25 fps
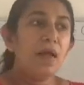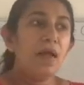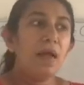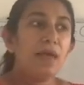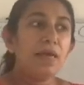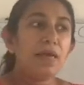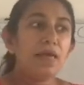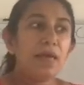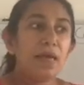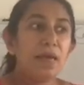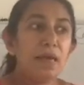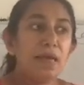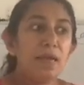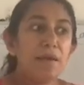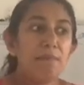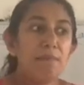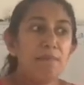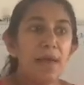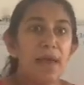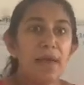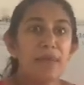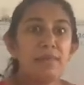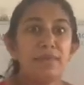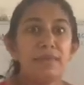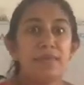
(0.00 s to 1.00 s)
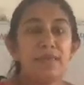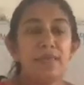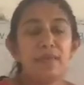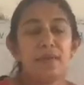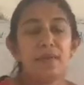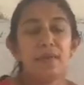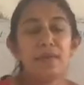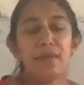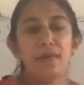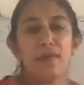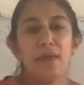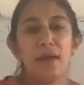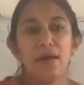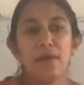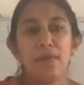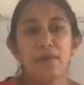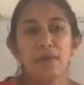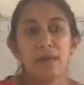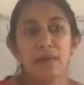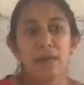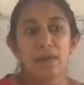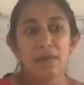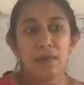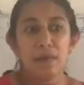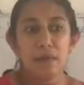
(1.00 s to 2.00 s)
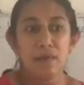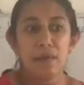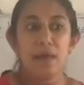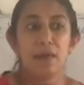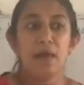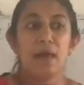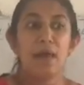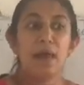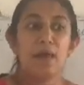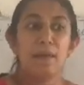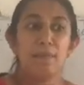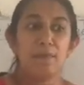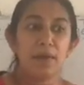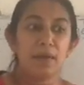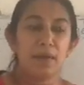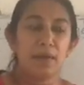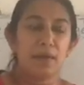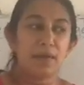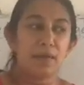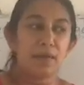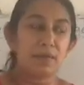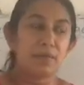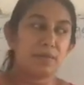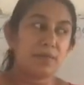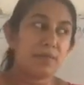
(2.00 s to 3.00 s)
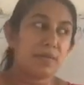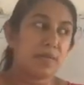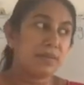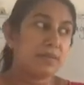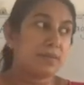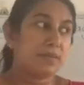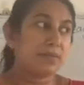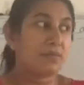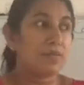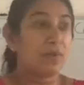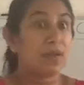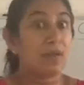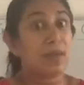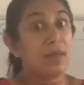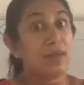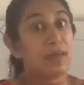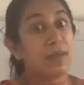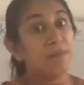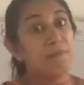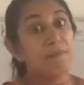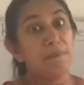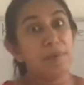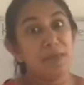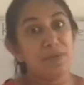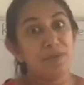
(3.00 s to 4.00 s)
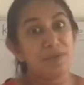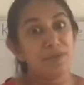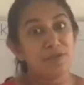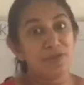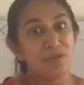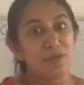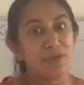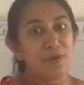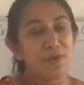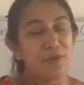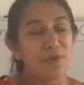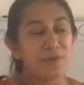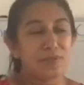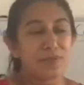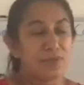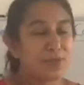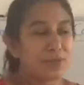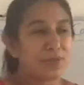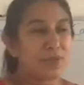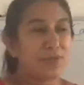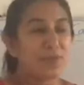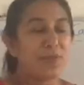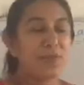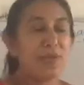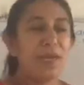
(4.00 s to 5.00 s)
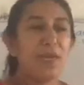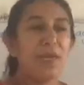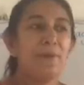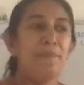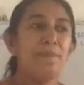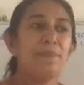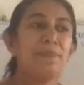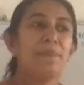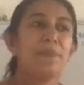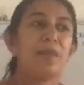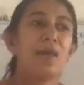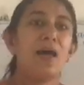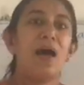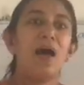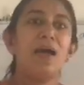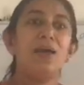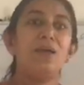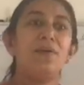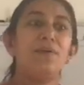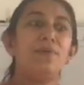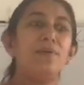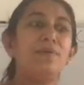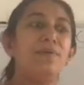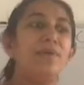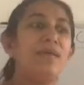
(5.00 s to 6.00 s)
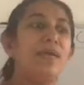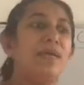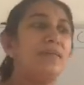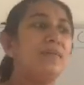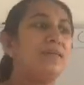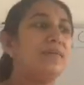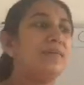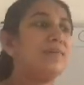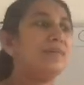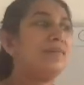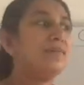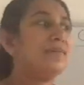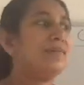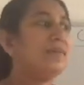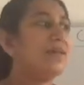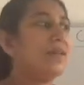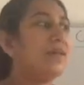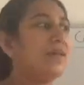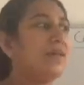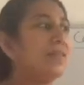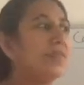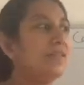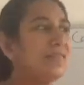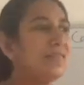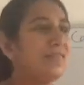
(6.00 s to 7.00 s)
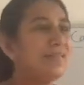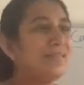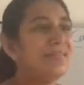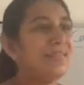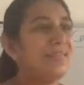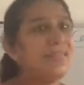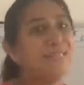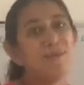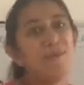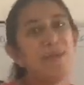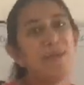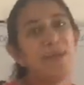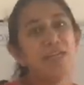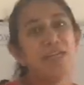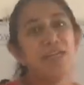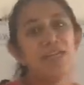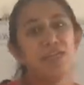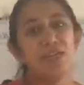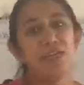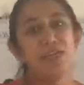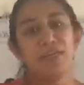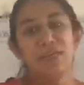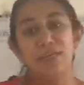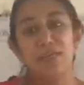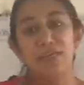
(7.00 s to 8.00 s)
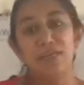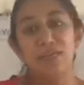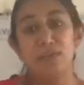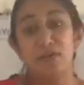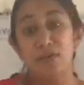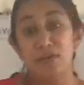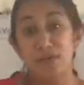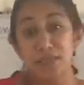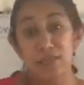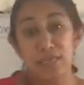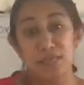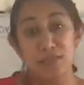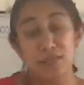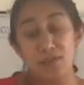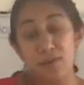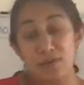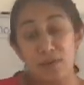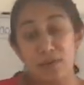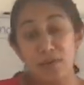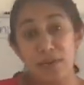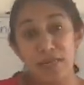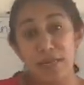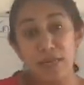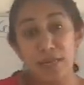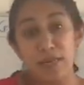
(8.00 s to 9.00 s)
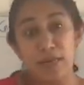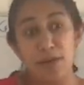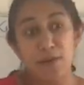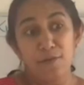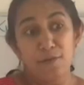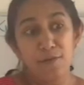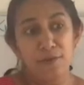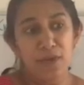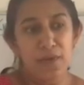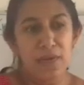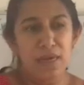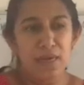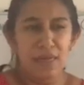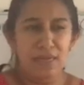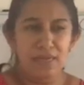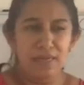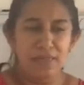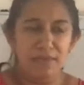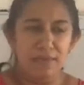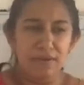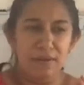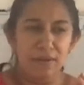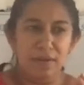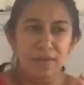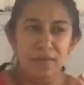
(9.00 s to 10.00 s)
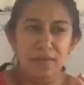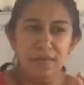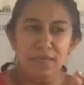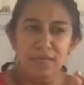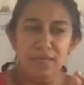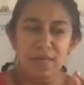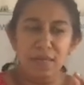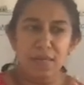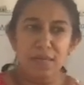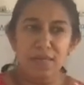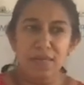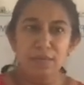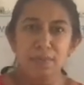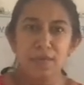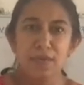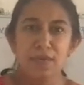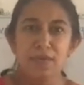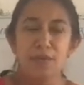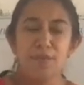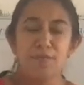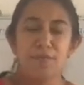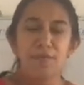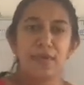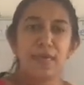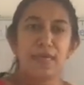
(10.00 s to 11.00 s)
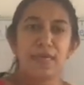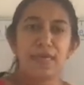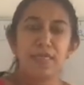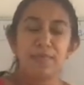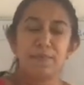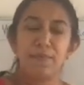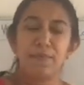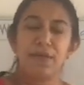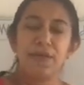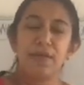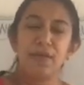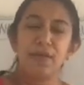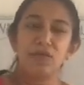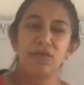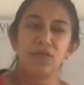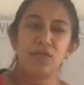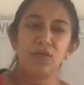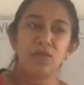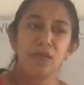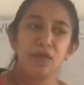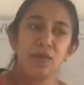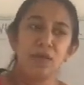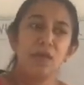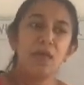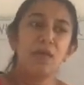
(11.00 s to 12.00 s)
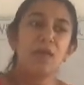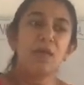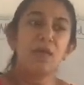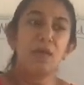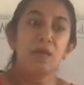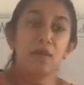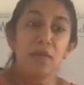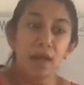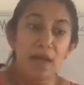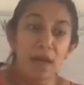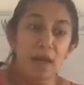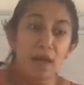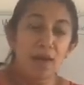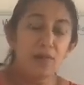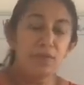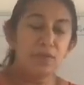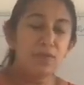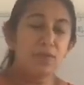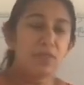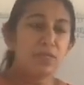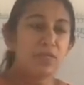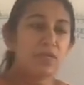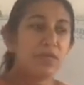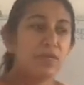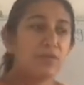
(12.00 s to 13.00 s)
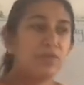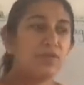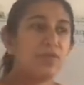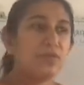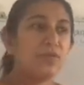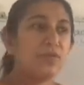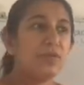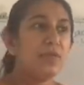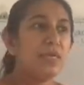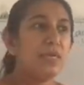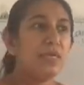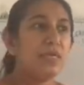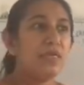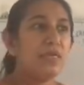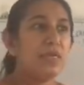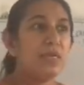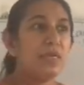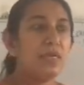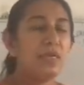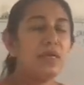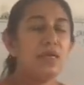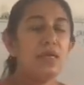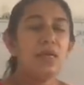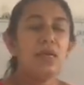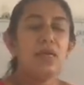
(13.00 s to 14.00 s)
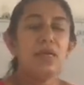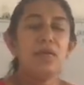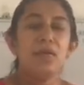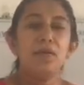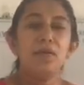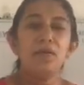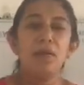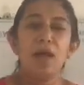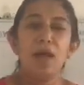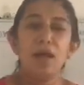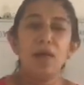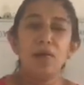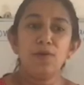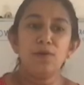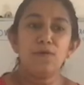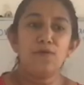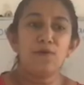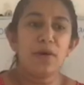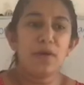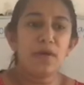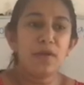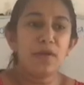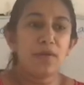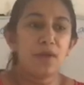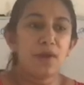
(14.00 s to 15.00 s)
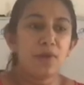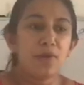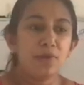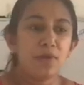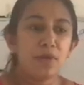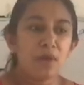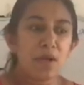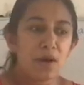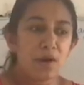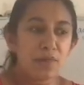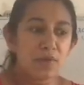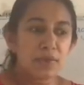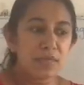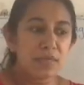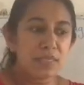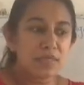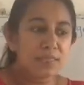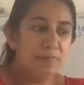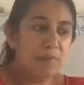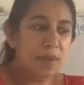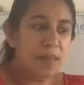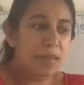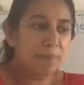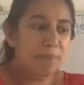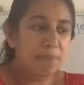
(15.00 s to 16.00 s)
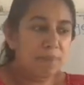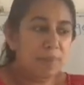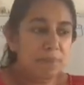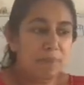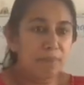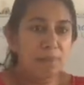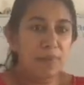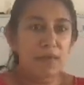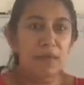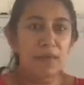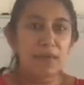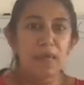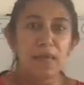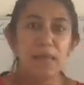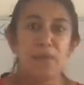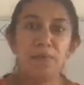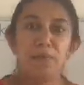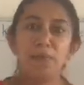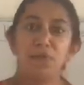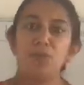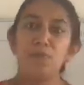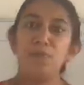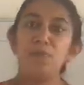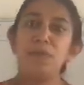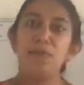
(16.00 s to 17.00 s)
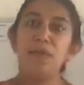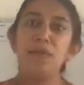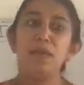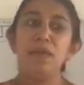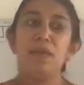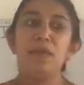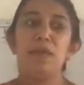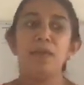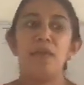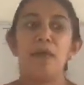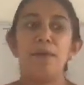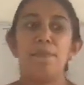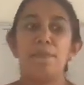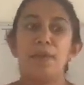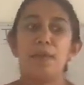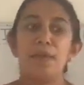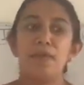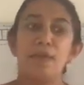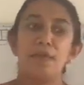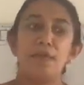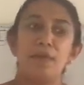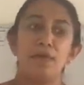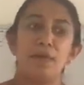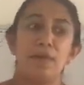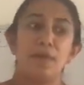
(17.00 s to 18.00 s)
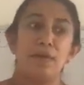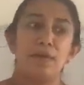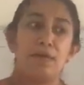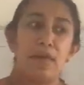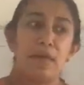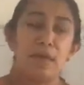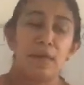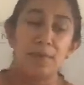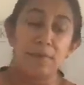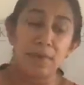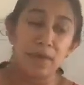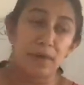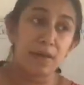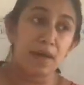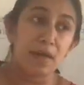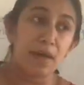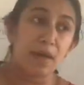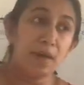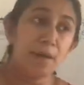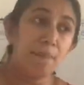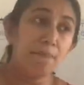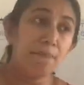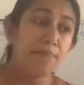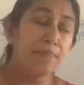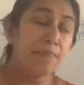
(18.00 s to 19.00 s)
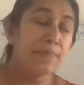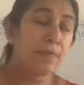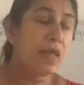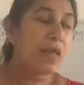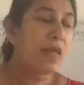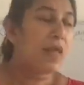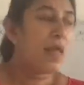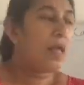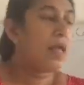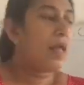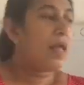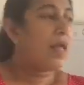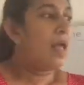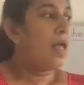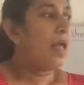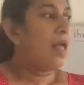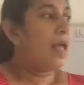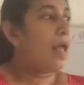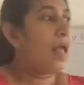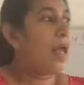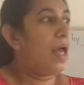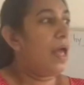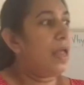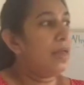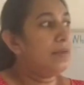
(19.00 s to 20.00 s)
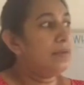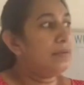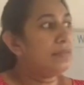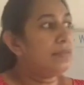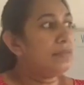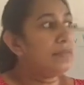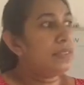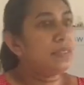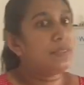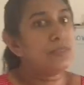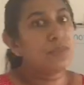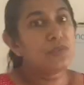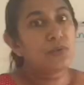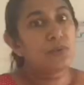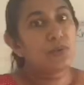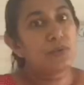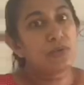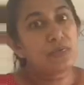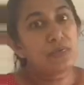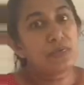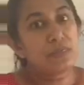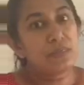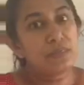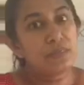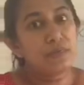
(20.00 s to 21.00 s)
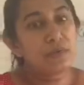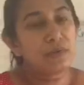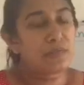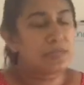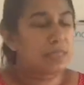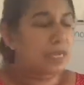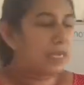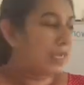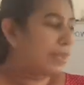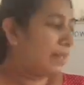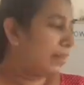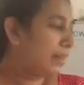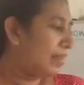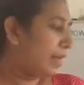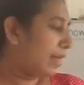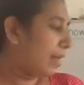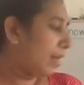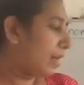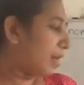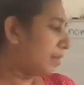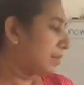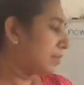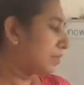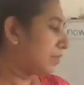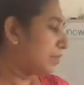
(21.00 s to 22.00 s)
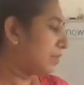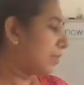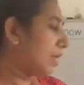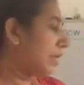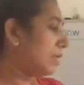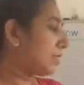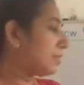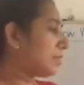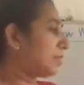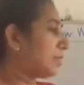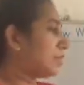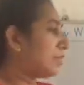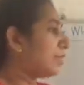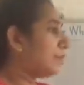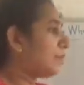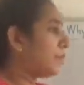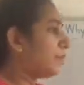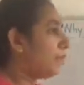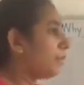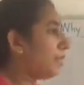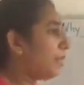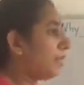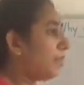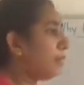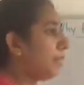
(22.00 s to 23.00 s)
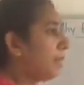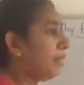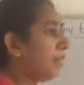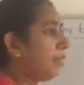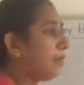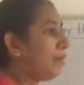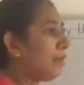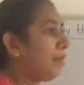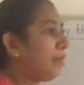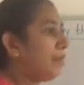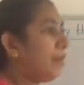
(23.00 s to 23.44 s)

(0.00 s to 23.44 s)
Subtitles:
came and settled down in America. So that's really a big story. I know that this explanation is not at all enough. It's only a tiny bit of an explanation. You'll have to search through the internet. You'll have to find out how these black people came into being in America. And the story does not end there. So there's a very big